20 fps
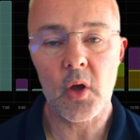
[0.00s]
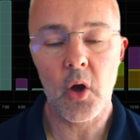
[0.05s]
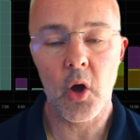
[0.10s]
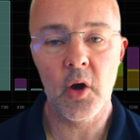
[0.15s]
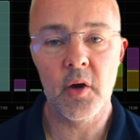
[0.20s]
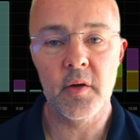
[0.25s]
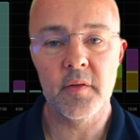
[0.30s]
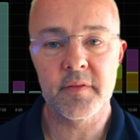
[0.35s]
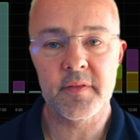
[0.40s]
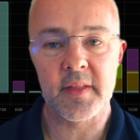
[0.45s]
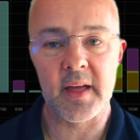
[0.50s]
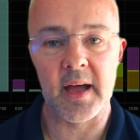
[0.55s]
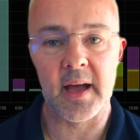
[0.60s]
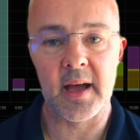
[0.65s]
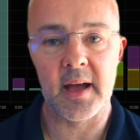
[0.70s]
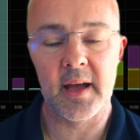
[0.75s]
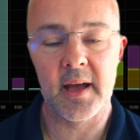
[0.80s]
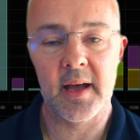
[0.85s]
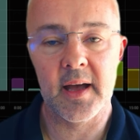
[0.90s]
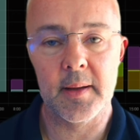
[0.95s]
of
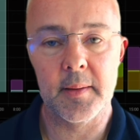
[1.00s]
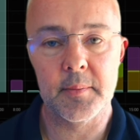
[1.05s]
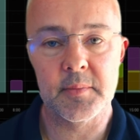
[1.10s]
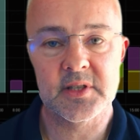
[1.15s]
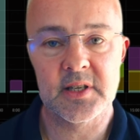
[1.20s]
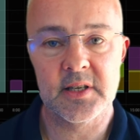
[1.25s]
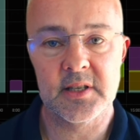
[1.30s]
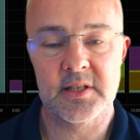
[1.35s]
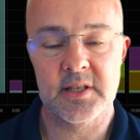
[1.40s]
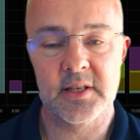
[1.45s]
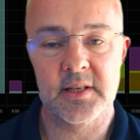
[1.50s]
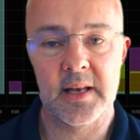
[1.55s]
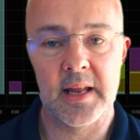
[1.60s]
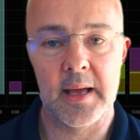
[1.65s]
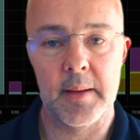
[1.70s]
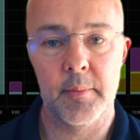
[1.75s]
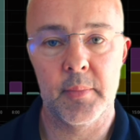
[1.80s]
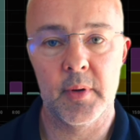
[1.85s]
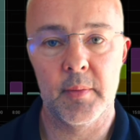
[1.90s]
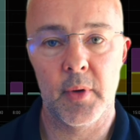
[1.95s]
that CT
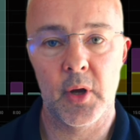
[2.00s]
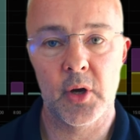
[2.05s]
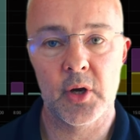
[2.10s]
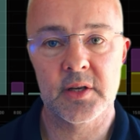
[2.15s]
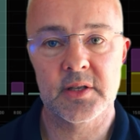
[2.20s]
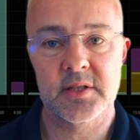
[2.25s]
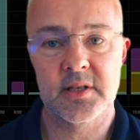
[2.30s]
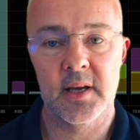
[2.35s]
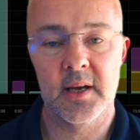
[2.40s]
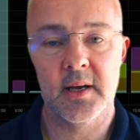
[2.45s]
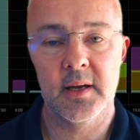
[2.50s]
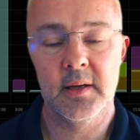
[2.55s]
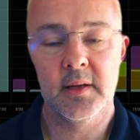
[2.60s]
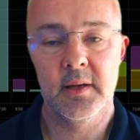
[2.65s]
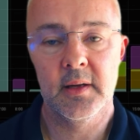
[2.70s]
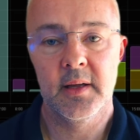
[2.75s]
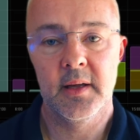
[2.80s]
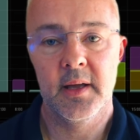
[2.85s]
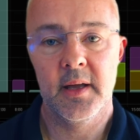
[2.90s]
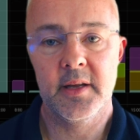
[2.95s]
clamp and monitor
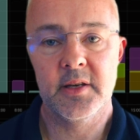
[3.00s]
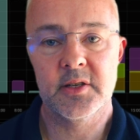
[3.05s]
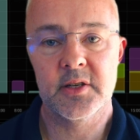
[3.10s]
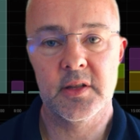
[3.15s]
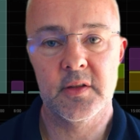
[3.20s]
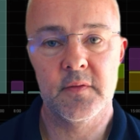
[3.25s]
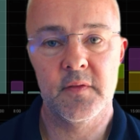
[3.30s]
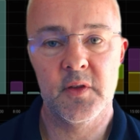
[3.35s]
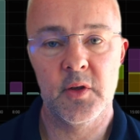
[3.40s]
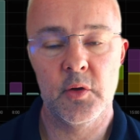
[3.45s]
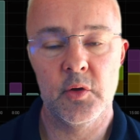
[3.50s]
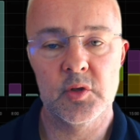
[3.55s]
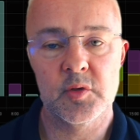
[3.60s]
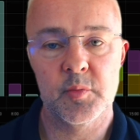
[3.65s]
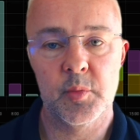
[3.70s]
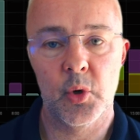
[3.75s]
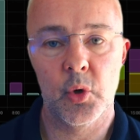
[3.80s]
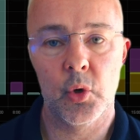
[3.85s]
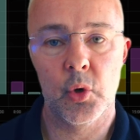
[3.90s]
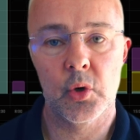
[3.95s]
into the fuse
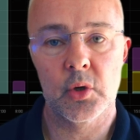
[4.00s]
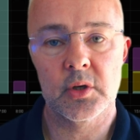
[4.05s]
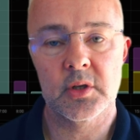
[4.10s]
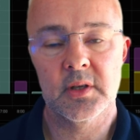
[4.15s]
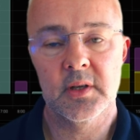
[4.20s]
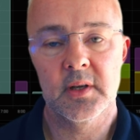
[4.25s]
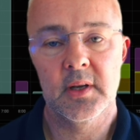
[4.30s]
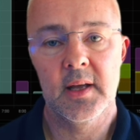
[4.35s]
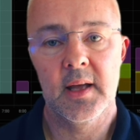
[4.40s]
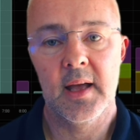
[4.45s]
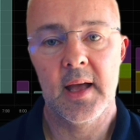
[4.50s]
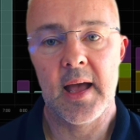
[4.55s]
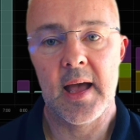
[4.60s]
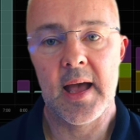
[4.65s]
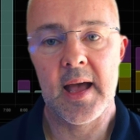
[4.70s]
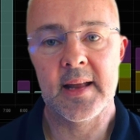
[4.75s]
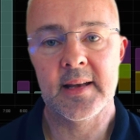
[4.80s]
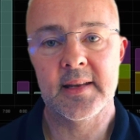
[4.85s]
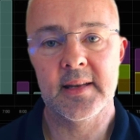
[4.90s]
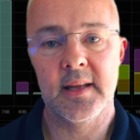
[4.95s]
board,
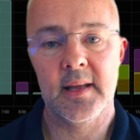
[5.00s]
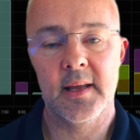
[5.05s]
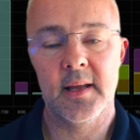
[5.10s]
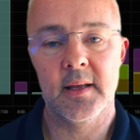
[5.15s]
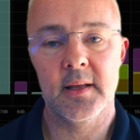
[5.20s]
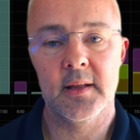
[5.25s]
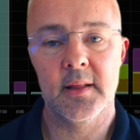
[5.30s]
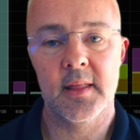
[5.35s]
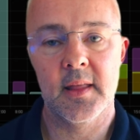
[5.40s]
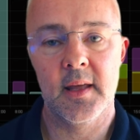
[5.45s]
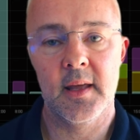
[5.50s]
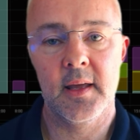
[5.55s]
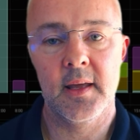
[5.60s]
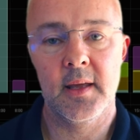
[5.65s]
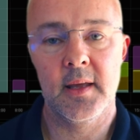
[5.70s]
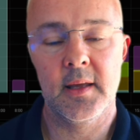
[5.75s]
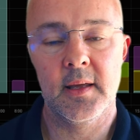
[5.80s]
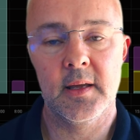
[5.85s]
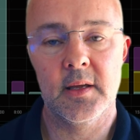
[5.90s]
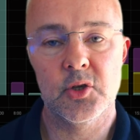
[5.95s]
adding
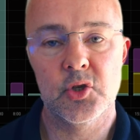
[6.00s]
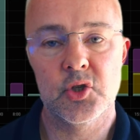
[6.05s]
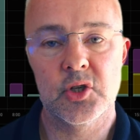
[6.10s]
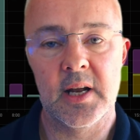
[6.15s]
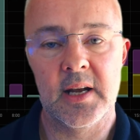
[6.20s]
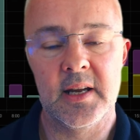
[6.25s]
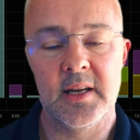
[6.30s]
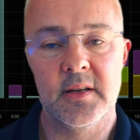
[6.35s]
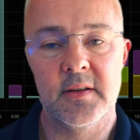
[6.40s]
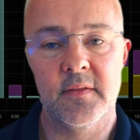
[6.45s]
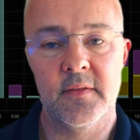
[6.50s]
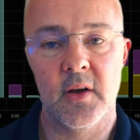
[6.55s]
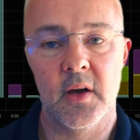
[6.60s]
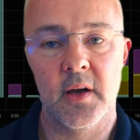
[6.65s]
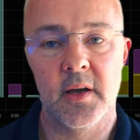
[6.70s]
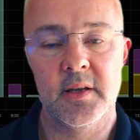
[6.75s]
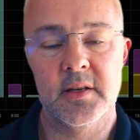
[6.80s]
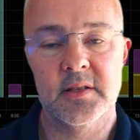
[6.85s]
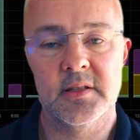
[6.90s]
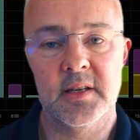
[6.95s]
the Shelly
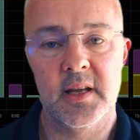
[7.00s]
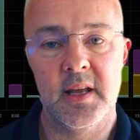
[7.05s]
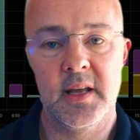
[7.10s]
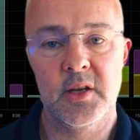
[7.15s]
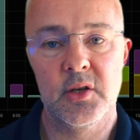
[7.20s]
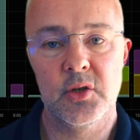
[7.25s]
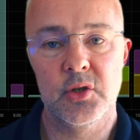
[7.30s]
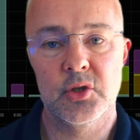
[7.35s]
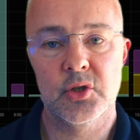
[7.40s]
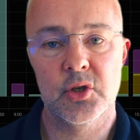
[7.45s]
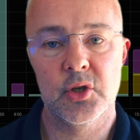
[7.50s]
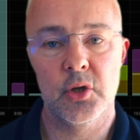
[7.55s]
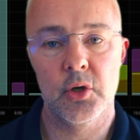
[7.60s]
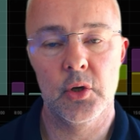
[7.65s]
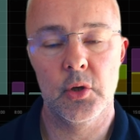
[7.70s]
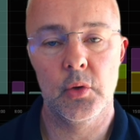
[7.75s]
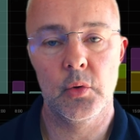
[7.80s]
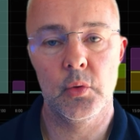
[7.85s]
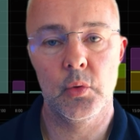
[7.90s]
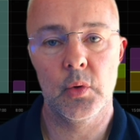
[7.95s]
device
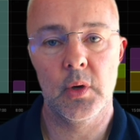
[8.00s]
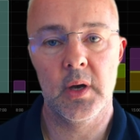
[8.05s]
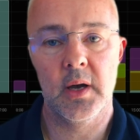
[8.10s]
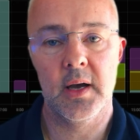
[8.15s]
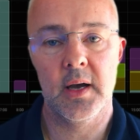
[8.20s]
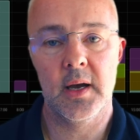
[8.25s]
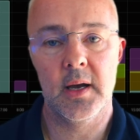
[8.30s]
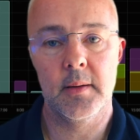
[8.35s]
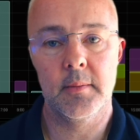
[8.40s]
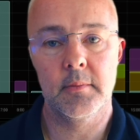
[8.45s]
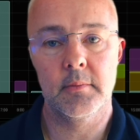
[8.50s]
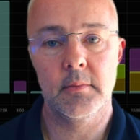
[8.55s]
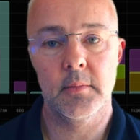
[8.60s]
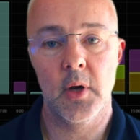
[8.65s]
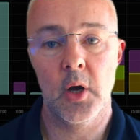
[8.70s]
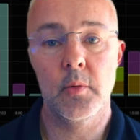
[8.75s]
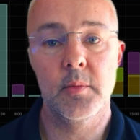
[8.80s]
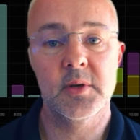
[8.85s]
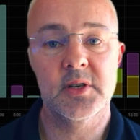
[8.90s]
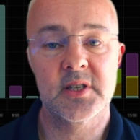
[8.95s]
into
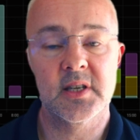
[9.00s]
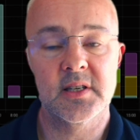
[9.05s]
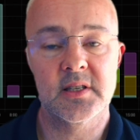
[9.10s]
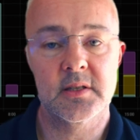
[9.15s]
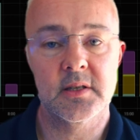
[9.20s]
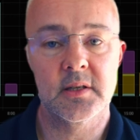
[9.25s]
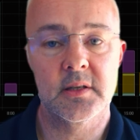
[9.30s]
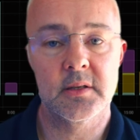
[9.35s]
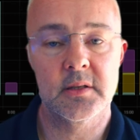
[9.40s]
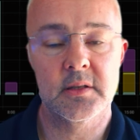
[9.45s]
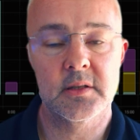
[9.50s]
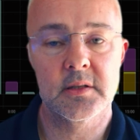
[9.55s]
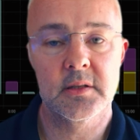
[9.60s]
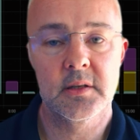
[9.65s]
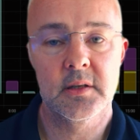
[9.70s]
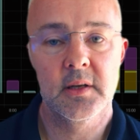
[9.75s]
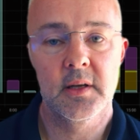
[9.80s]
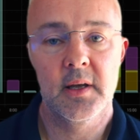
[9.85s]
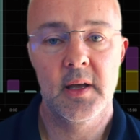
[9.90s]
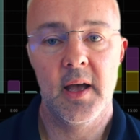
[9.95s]
Home Assistant,
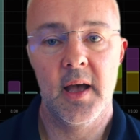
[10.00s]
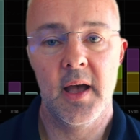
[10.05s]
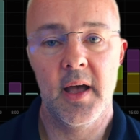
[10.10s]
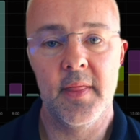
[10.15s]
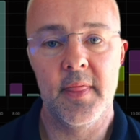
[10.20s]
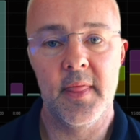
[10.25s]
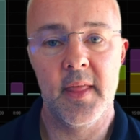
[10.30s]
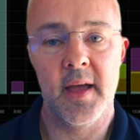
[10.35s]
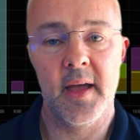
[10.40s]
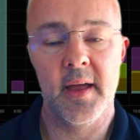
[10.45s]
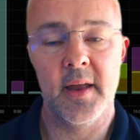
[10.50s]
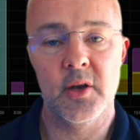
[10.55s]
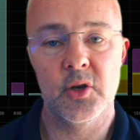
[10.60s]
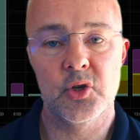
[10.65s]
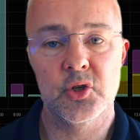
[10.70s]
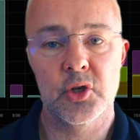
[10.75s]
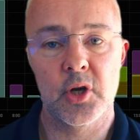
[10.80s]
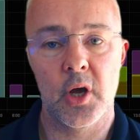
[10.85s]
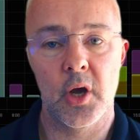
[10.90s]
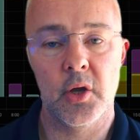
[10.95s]
and then
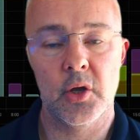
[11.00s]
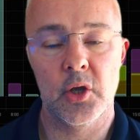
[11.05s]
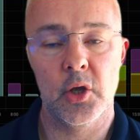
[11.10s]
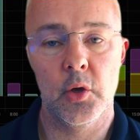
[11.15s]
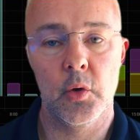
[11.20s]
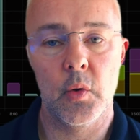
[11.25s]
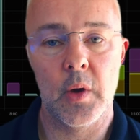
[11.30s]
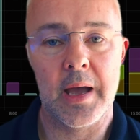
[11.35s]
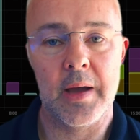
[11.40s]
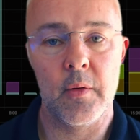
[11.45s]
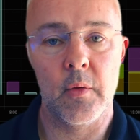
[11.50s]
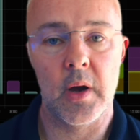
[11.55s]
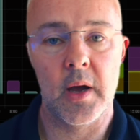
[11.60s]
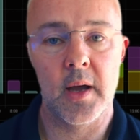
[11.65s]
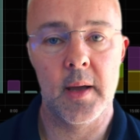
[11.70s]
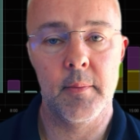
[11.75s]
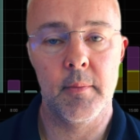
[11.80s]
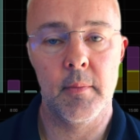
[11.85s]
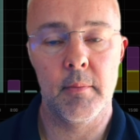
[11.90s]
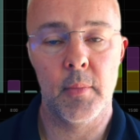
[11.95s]
showing you how
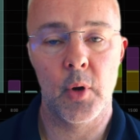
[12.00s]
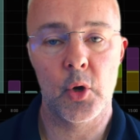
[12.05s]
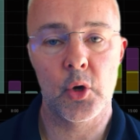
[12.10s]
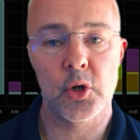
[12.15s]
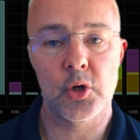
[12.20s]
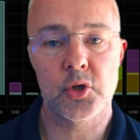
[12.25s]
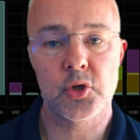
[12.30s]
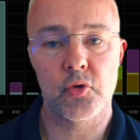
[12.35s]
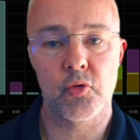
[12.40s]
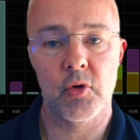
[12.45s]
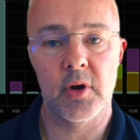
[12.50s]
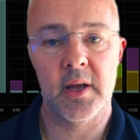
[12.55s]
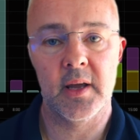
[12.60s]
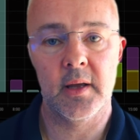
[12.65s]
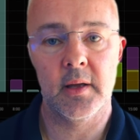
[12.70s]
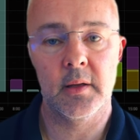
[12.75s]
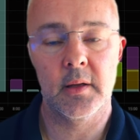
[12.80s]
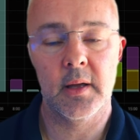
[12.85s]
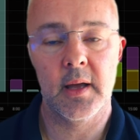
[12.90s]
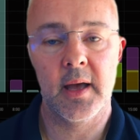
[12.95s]
I'm
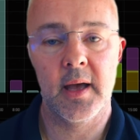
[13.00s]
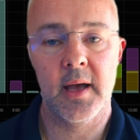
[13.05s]
monitoring